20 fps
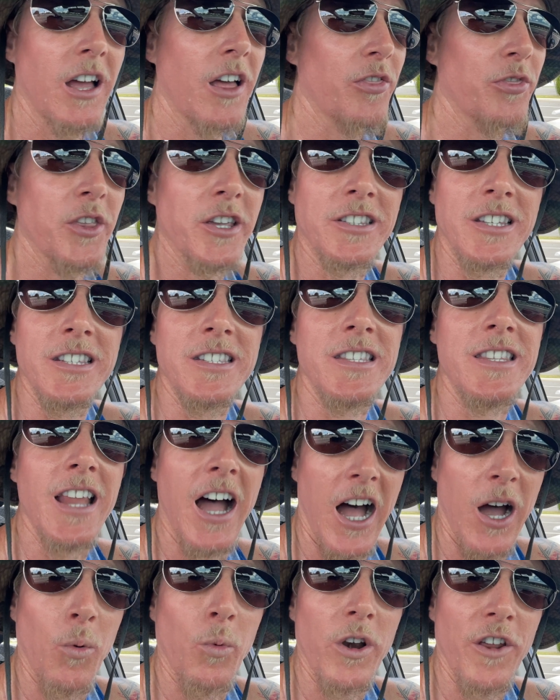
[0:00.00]
This is
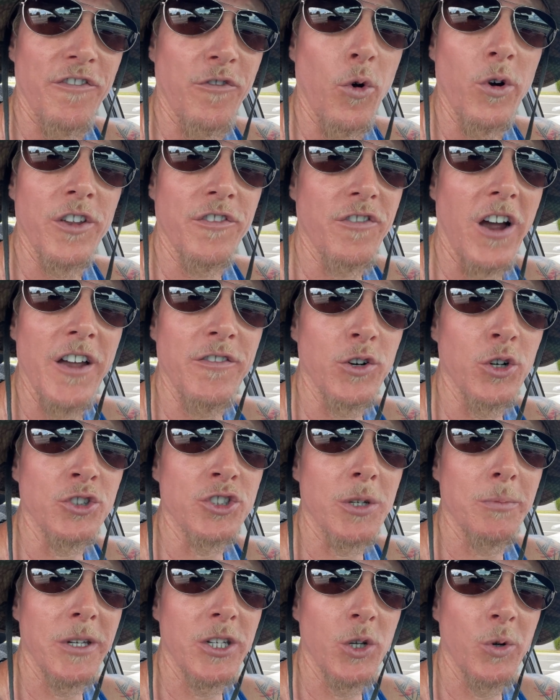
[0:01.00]
not what a 45-year-old
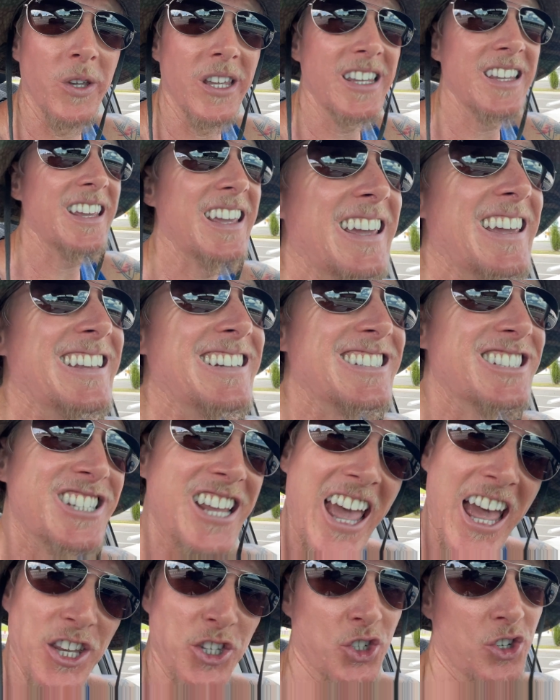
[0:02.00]
should be doing
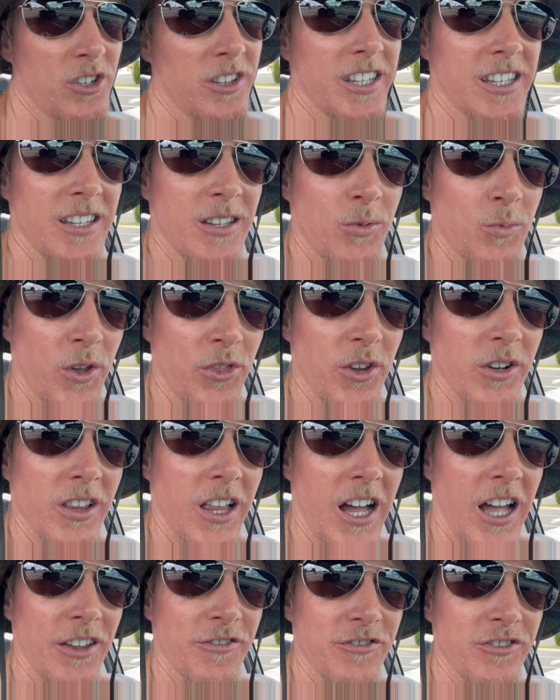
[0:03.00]
intentionally with their
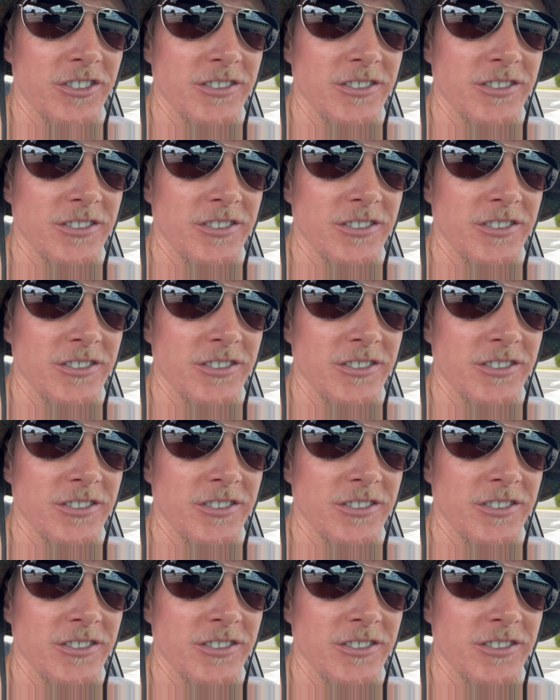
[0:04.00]
life.